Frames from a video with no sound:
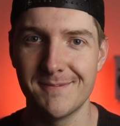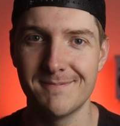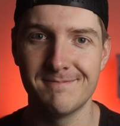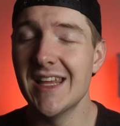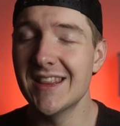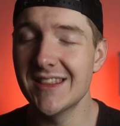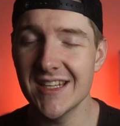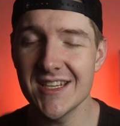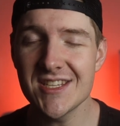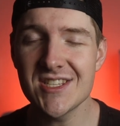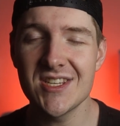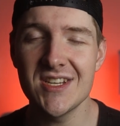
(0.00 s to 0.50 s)

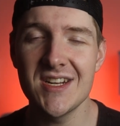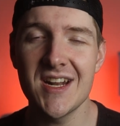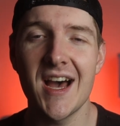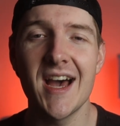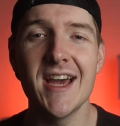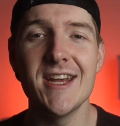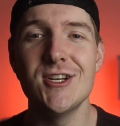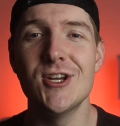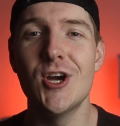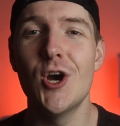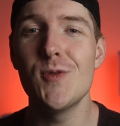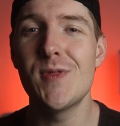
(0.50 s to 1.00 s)
And listen,
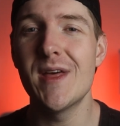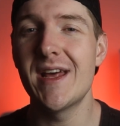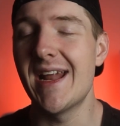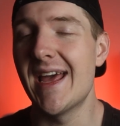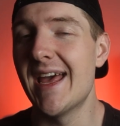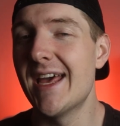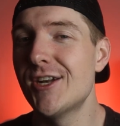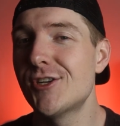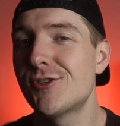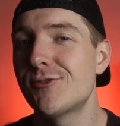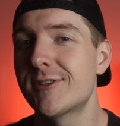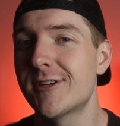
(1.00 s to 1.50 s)
I know that
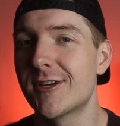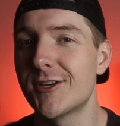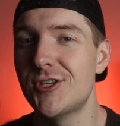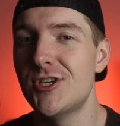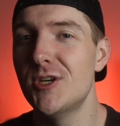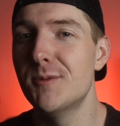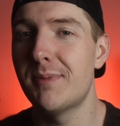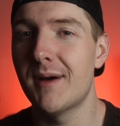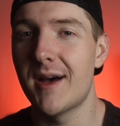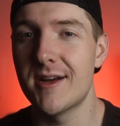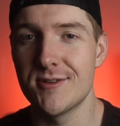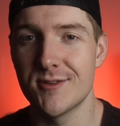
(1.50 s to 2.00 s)
entering a
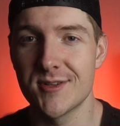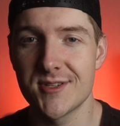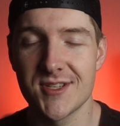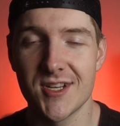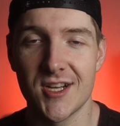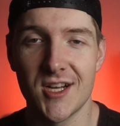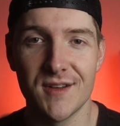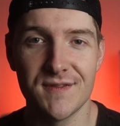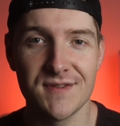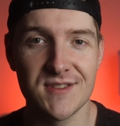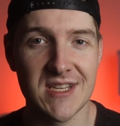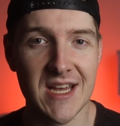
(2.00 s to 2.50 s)
coupon
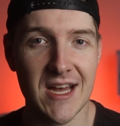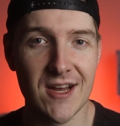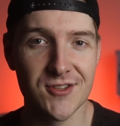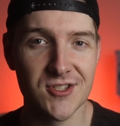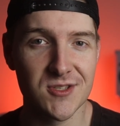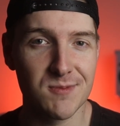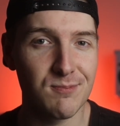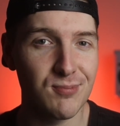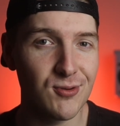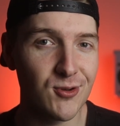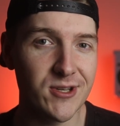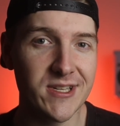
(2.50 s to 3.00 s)
yourself
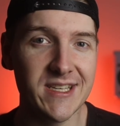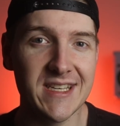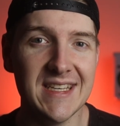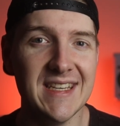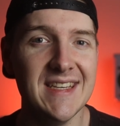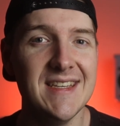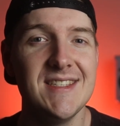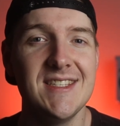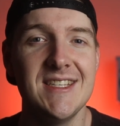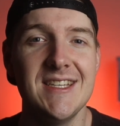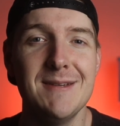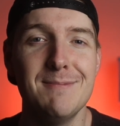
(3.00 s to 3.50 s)
sounds pretty
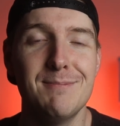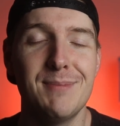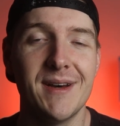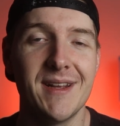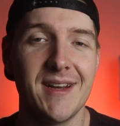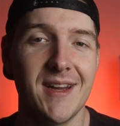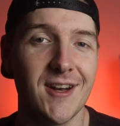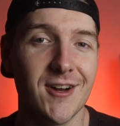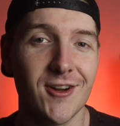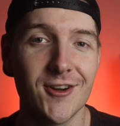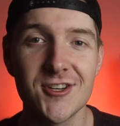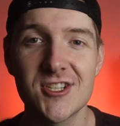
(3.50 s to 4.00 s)
easy,
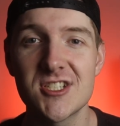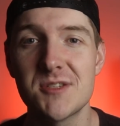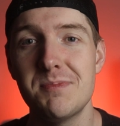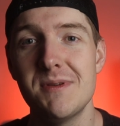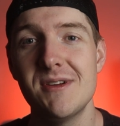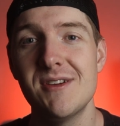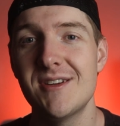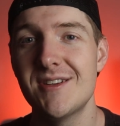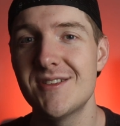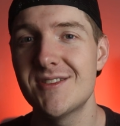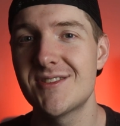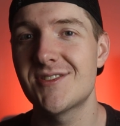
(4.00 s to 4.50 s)
but in our
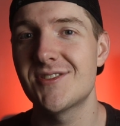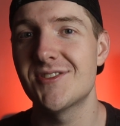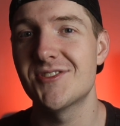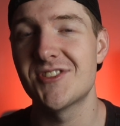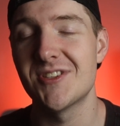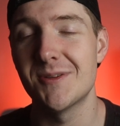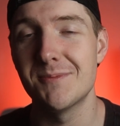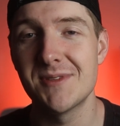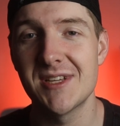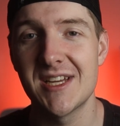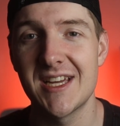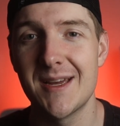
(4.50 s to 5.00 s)
experience,
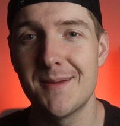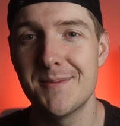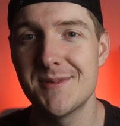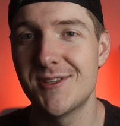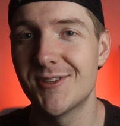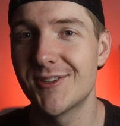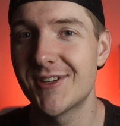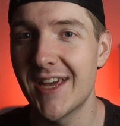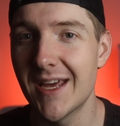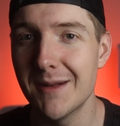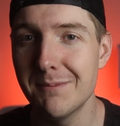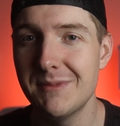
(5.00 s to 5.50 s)
sometimes
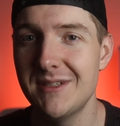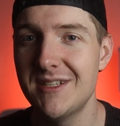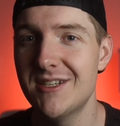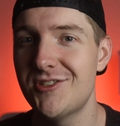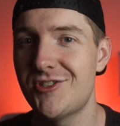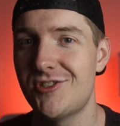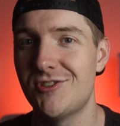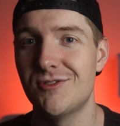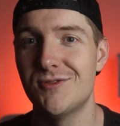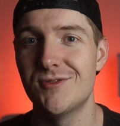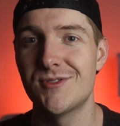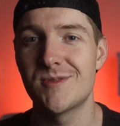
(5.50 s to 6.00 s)
there can be
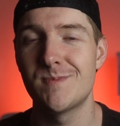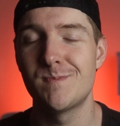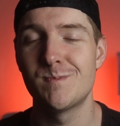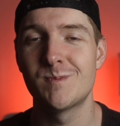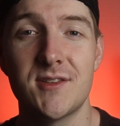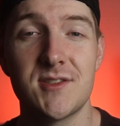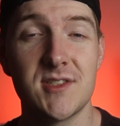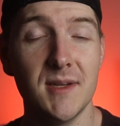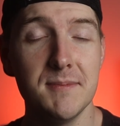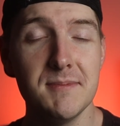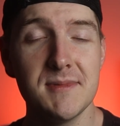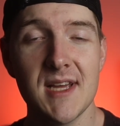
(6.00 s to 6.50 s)
issues.
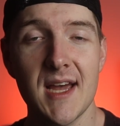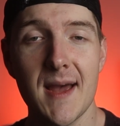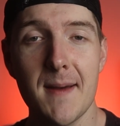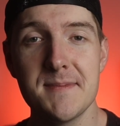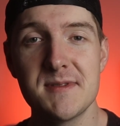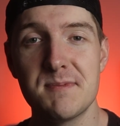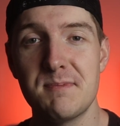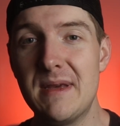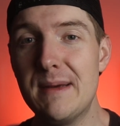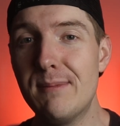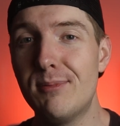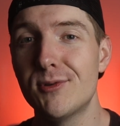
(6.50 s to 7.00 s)

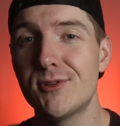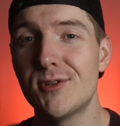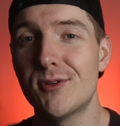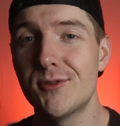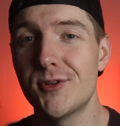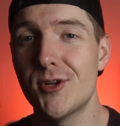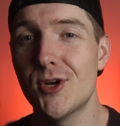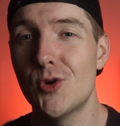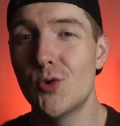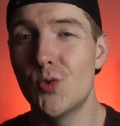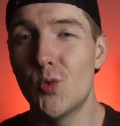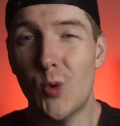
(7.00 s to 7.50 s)
Sometimes people
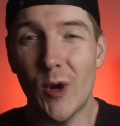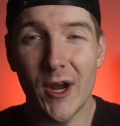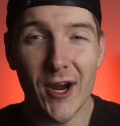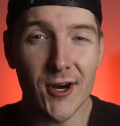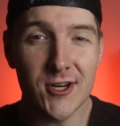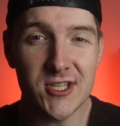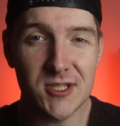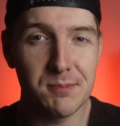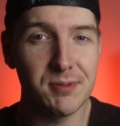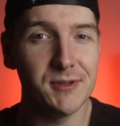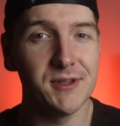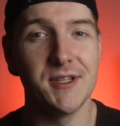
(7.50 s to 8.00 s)
don't know
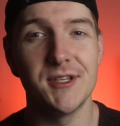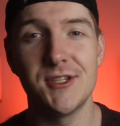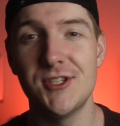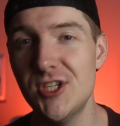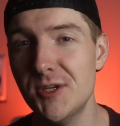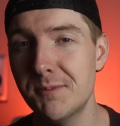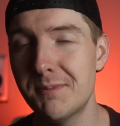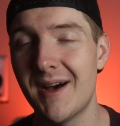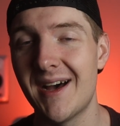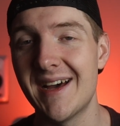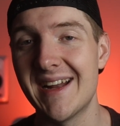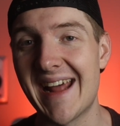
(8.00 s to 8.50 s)
where to put the
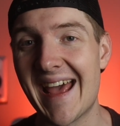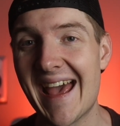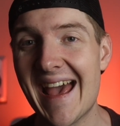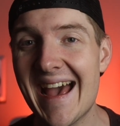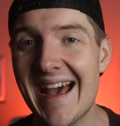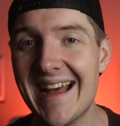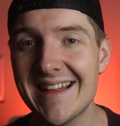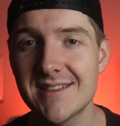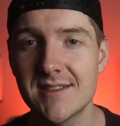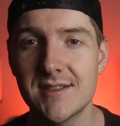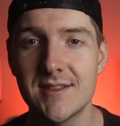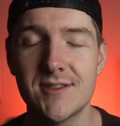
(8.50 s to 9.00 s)
coupon
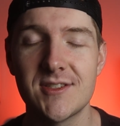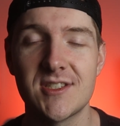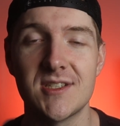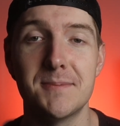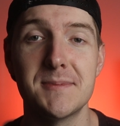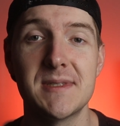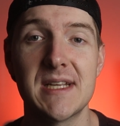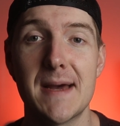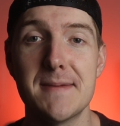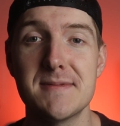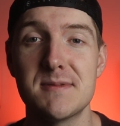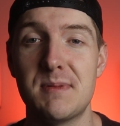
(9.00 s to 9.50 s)
at,
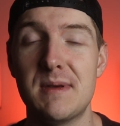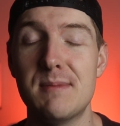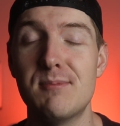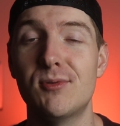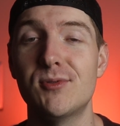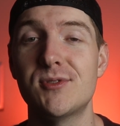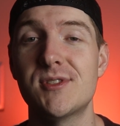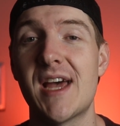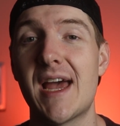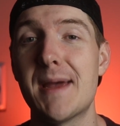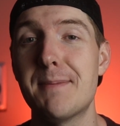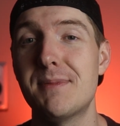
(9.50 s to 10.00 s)
sometimes
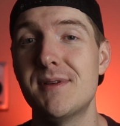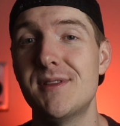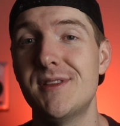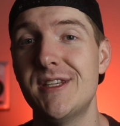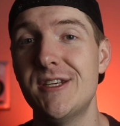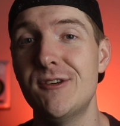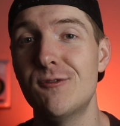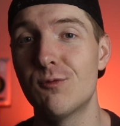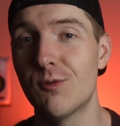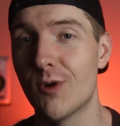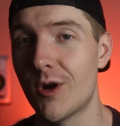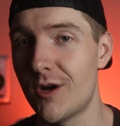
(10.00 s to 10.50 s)
people type in
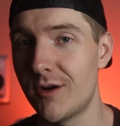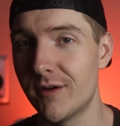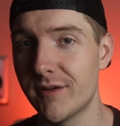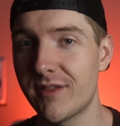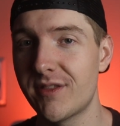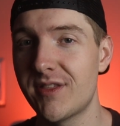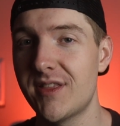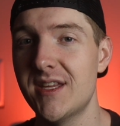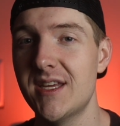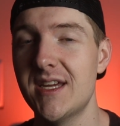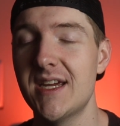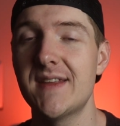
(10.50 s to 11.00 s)
the wrong
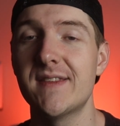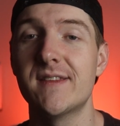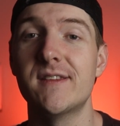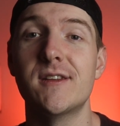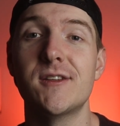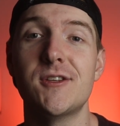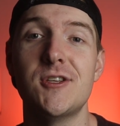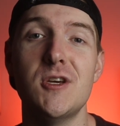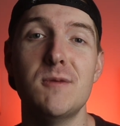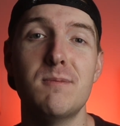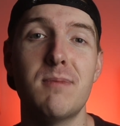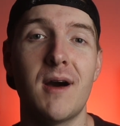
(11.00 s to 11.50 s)
thing,
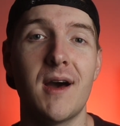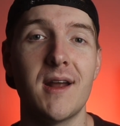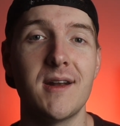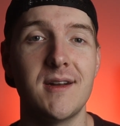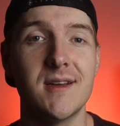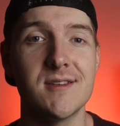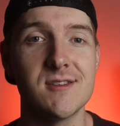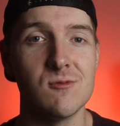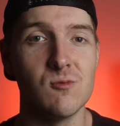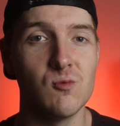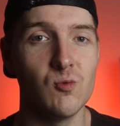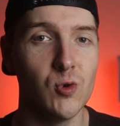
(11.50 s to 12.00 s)
and the coupon
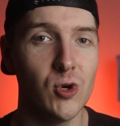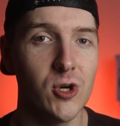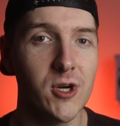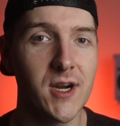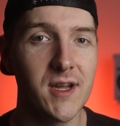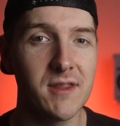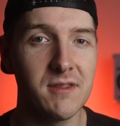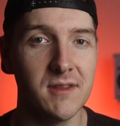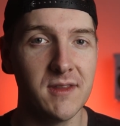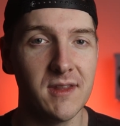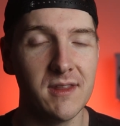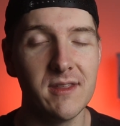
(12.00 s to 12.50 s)
doesn't
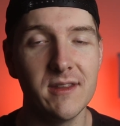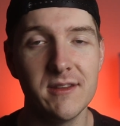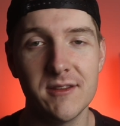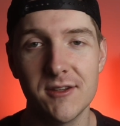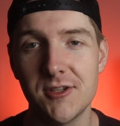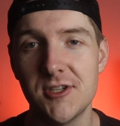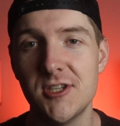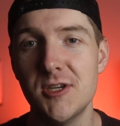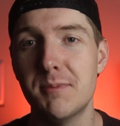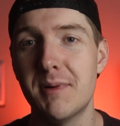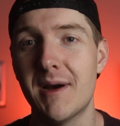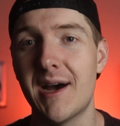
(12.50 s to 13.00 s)
work, then they think the
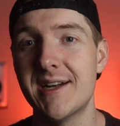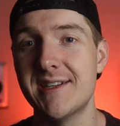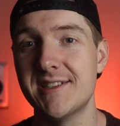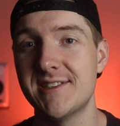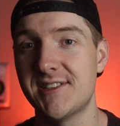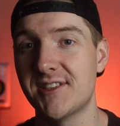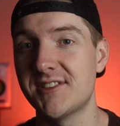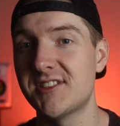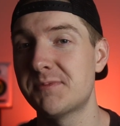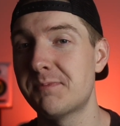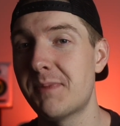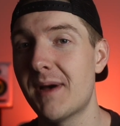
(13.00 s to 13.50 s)
coupon
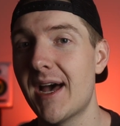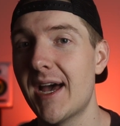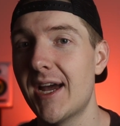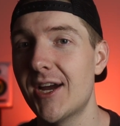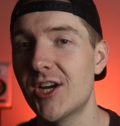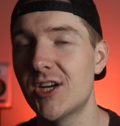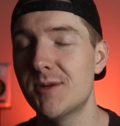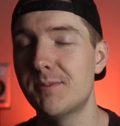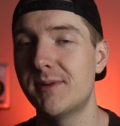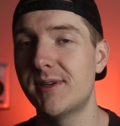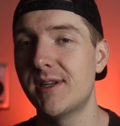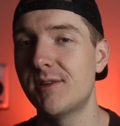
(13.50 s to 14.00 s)
is
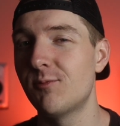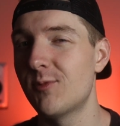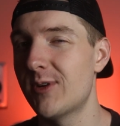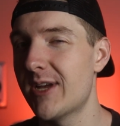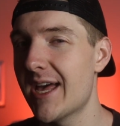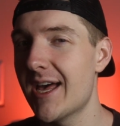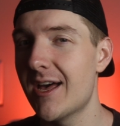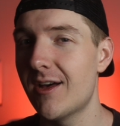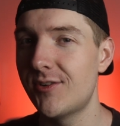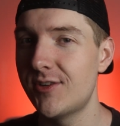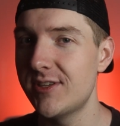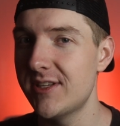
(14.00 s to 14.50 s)
expired, but in
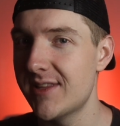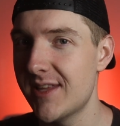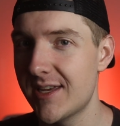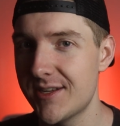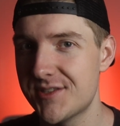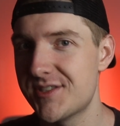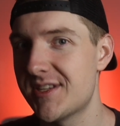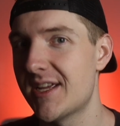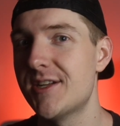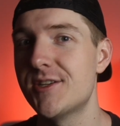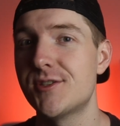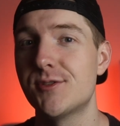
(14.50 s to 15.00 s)
reality, they
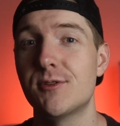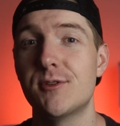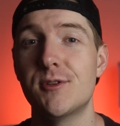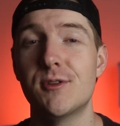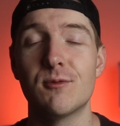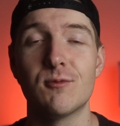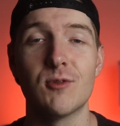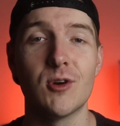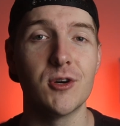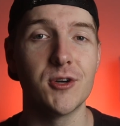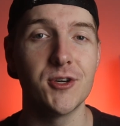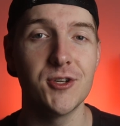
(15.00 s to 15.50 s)
just entered in
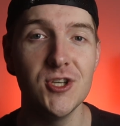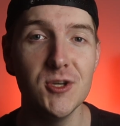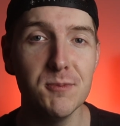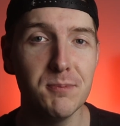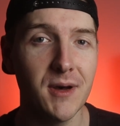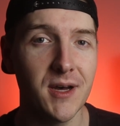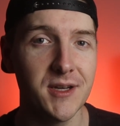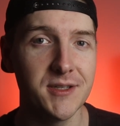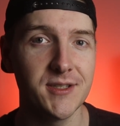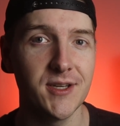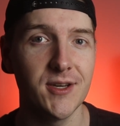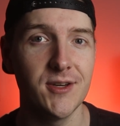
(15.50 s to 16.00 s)
the wrong
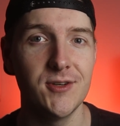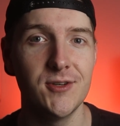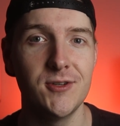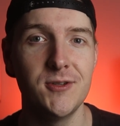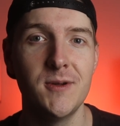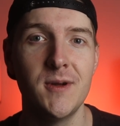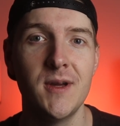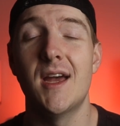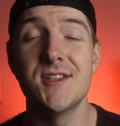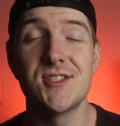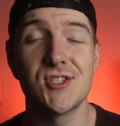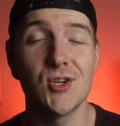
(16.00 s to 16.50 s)
coupon
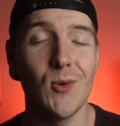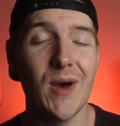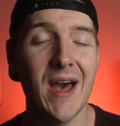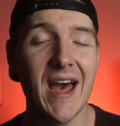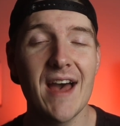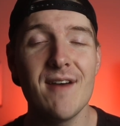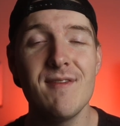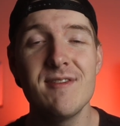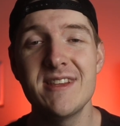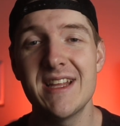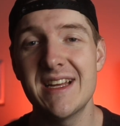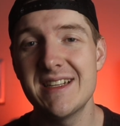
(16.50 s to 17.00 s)
code. And so
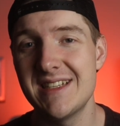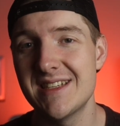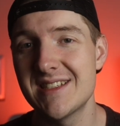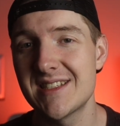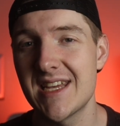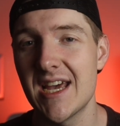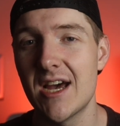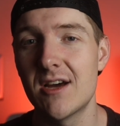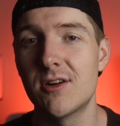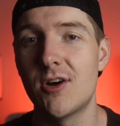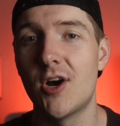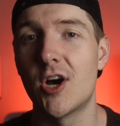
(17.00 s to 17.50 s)
having that
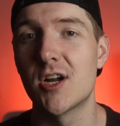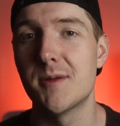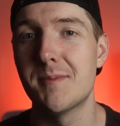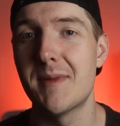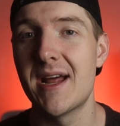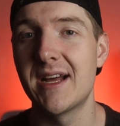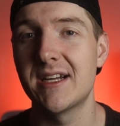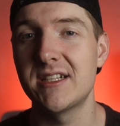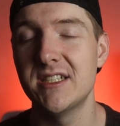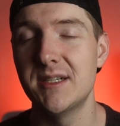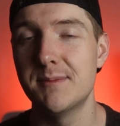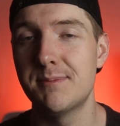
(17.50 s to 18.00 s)
discount
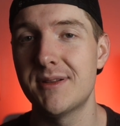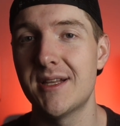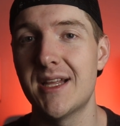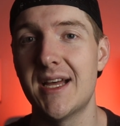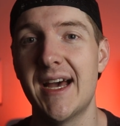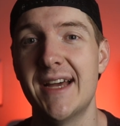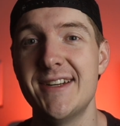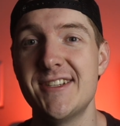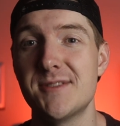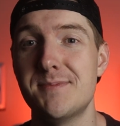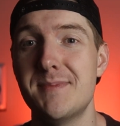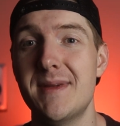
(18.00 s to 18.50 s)
automatically
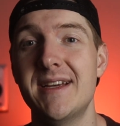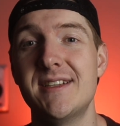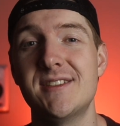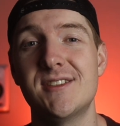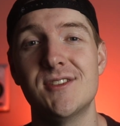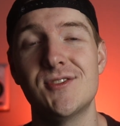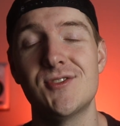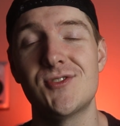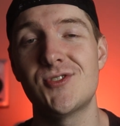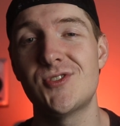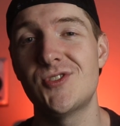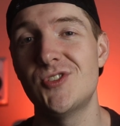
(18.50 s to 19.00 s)
applied just makes
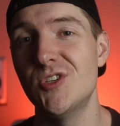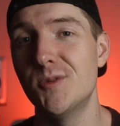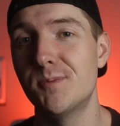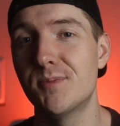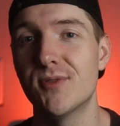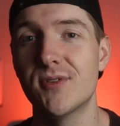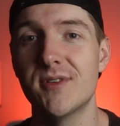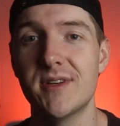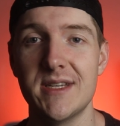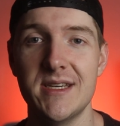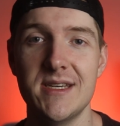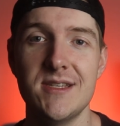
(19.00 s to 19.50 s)
it
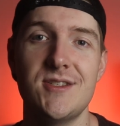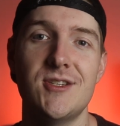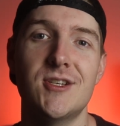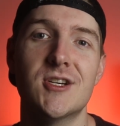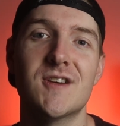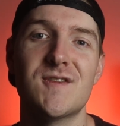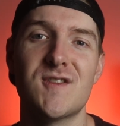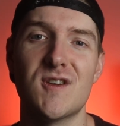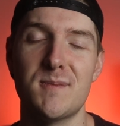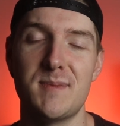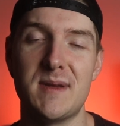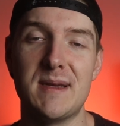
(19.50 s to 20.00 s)
super
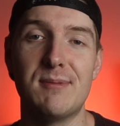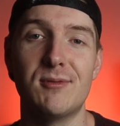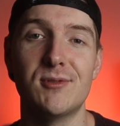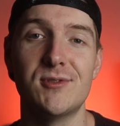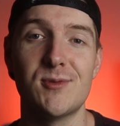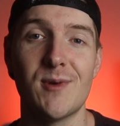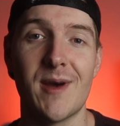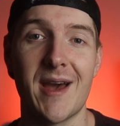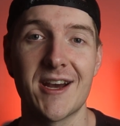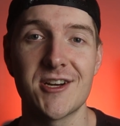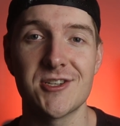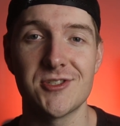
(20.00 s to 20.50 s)
easier for people
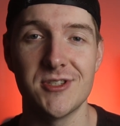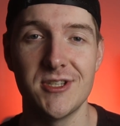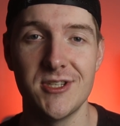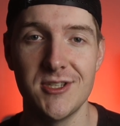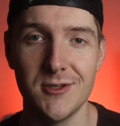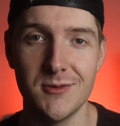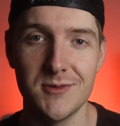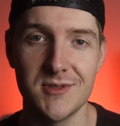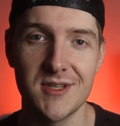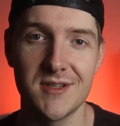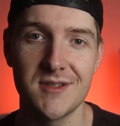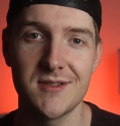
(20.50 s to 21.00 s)
to actually
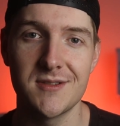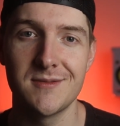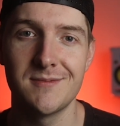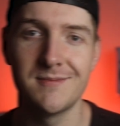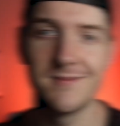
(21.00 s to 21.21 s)
use it.